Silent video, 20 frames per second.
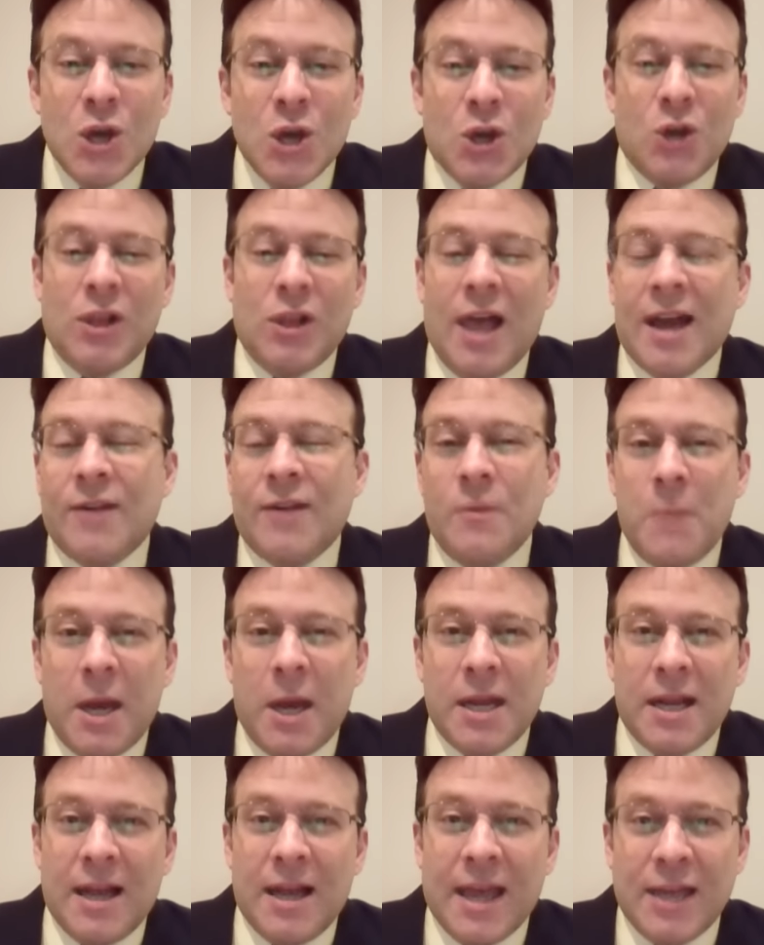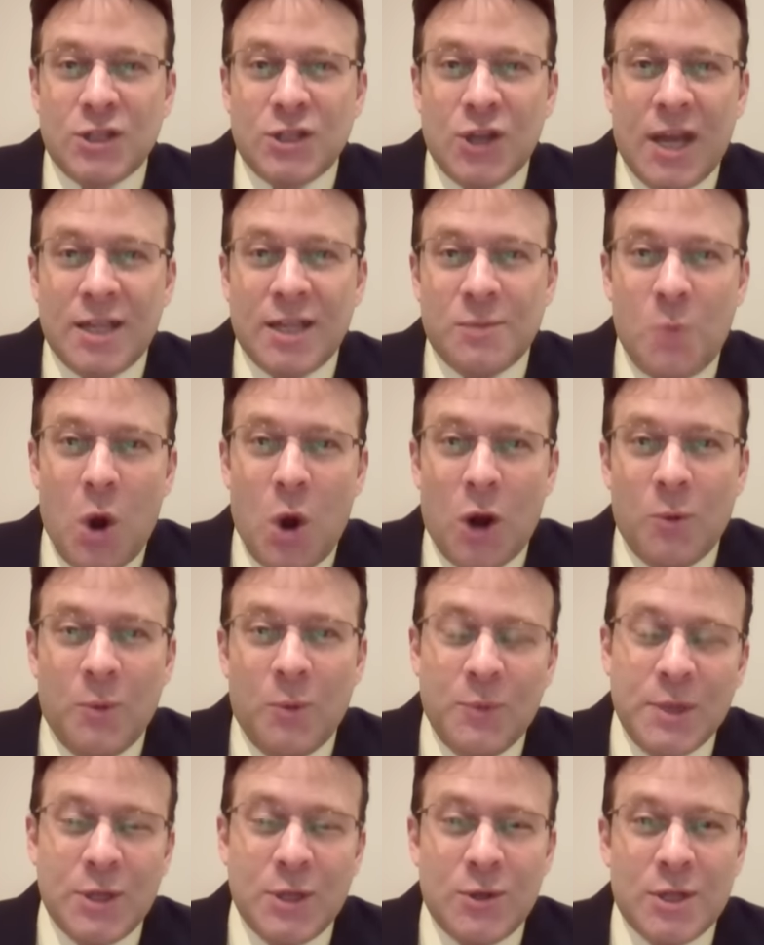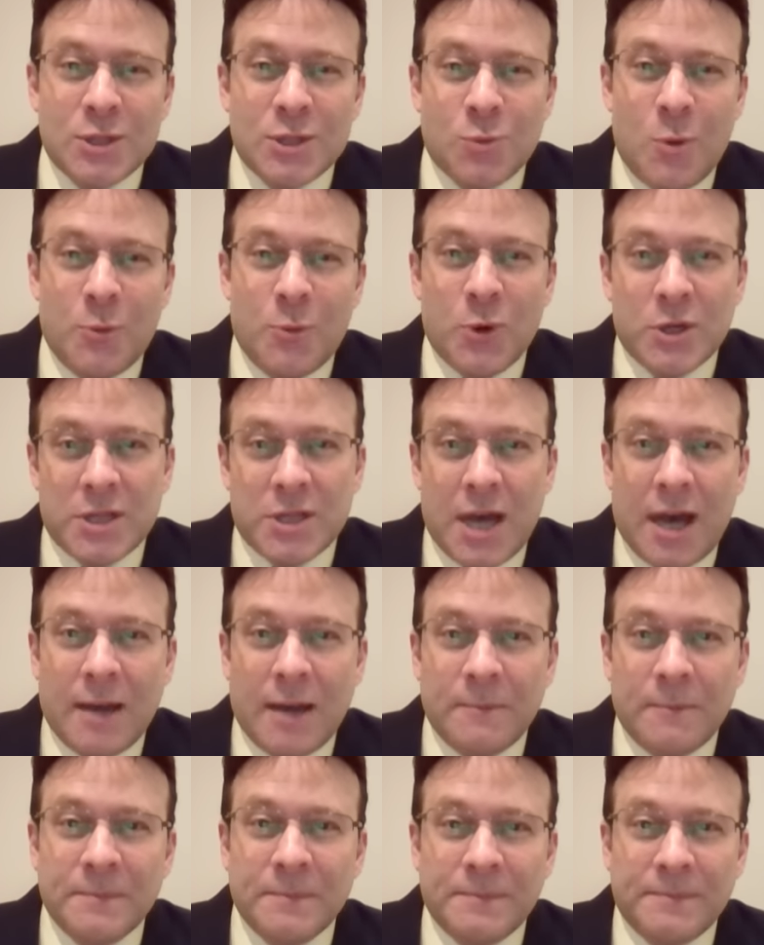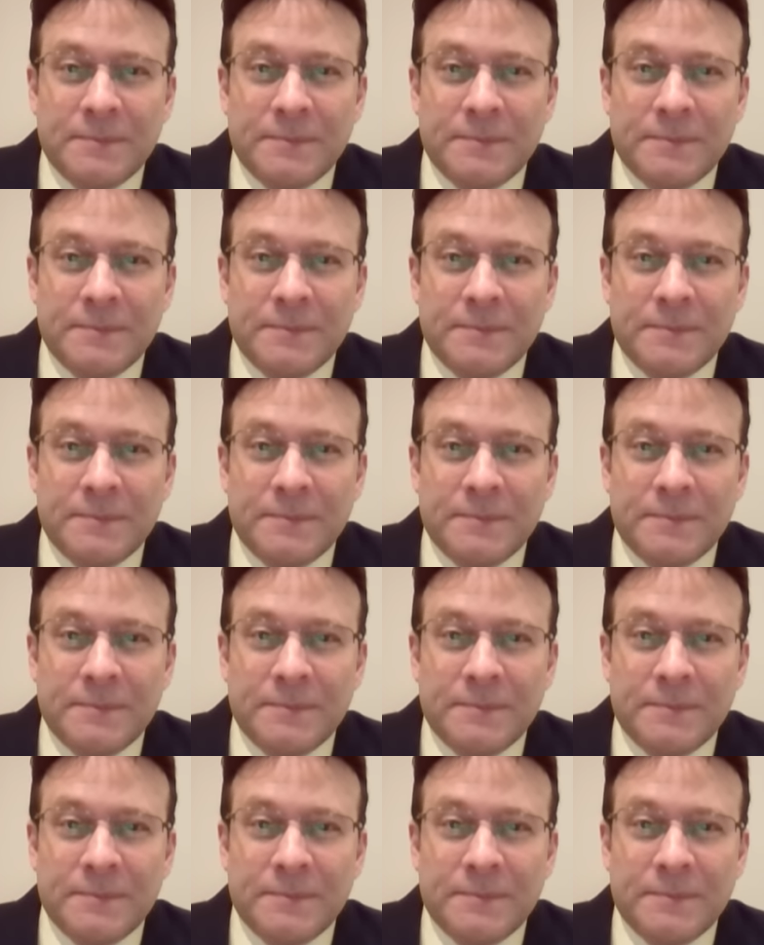Good luck, everybody, and I'll catch you again tomorrow when we do this one more time.